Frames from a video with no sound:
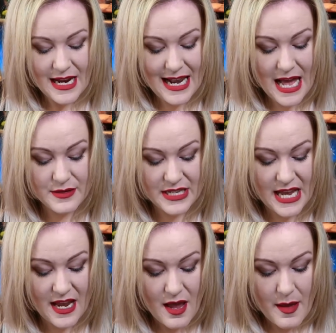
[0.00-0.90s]

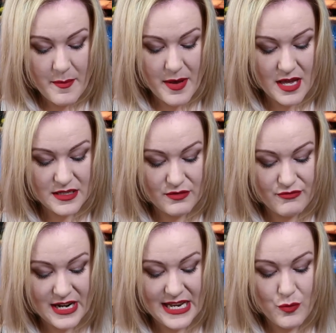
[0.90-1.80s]
Cloudy, but
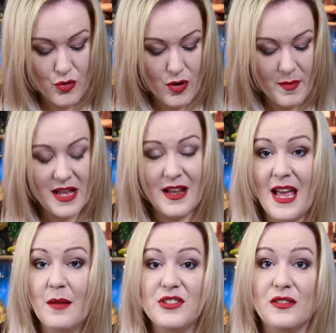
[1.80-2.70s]
really warm, and I
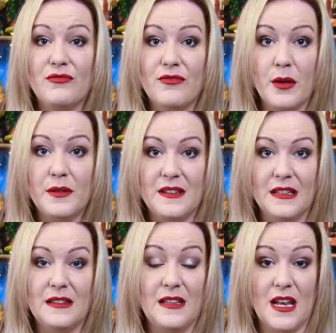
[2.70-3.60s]
am just
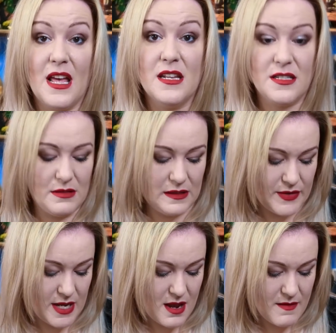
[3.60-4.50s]
roasting sitting here doing this
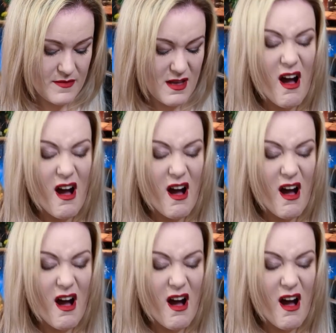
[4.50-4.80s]
video.